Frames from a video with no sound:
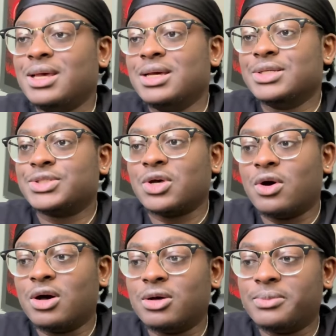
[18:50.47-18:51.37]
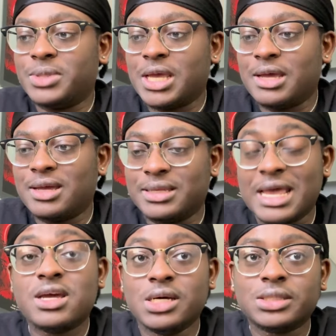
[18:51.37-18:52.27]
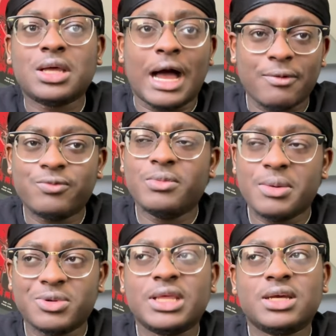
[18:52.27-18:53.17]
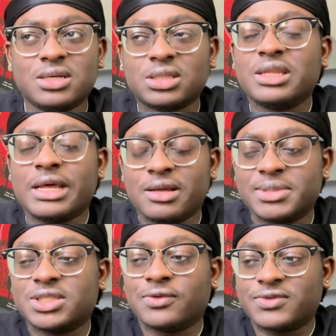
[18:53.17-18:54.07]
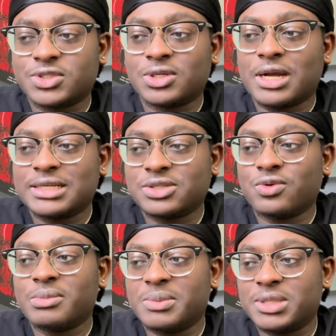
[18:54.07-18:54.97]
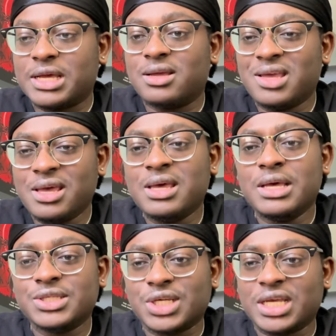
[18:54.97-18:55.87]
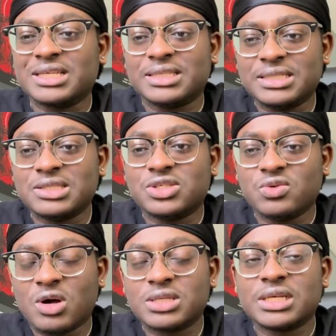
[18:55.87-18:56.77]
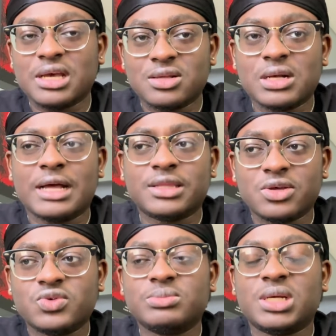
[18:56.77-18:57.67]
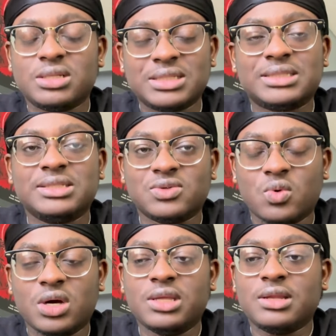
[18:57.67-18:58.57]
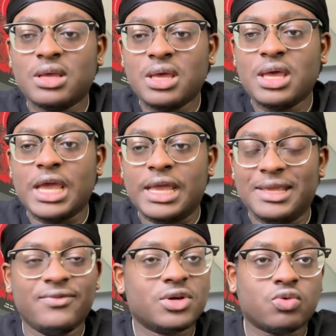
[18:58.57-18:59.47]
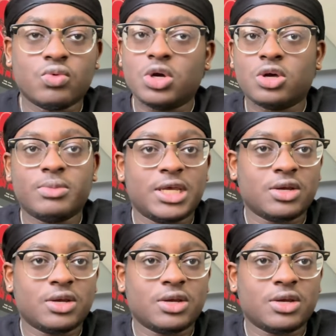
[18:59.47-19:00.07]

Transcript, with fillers: So um, yeah, they cooked. I remember they cooked on that episode for sure. I still remember that. So yeah, season two altogether, I think it was better than season one. And even Kuroko, man.